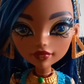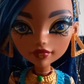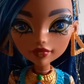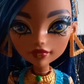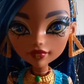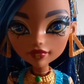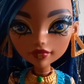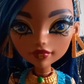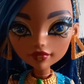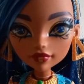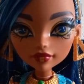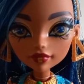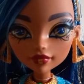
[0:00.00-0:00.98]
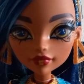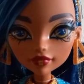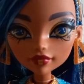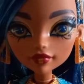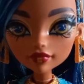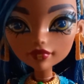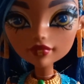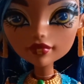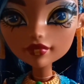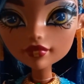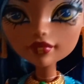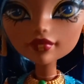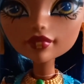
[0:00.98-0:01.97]
of culture that are
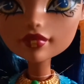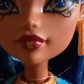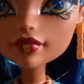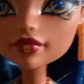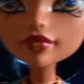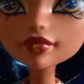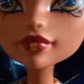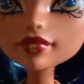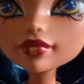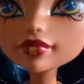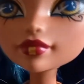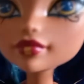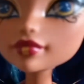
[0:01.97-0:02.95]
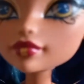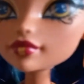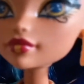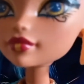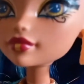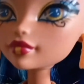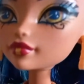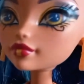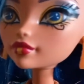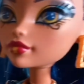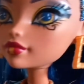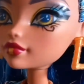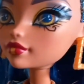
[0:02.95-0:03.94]
very commonly used.
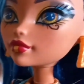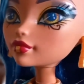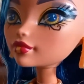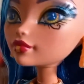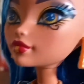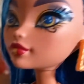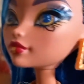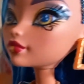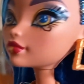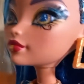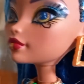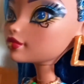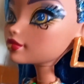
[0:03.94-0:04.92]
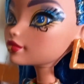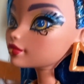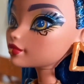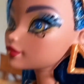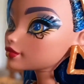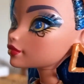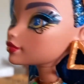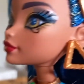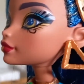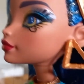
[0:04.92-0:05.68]
So it's very well thought out, I